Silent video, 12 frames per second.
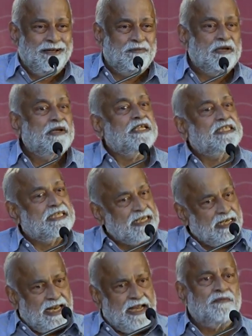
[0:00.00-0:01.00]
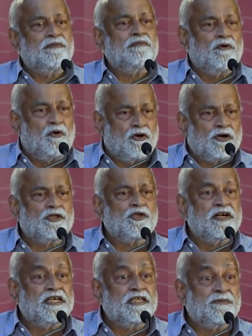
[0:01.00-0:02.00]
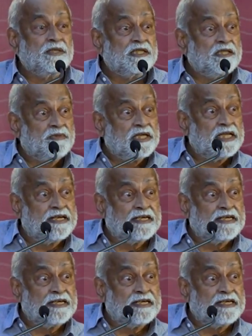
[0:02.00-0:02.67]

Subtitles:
We can still have quarrels over interpretation within a